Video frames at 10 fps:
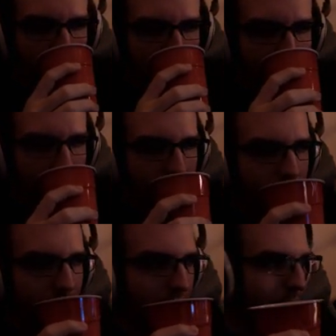It's all
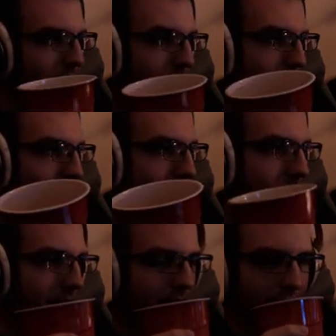still in the mystery
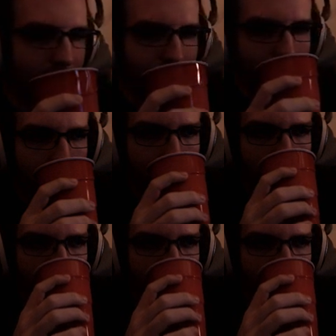stage at this point.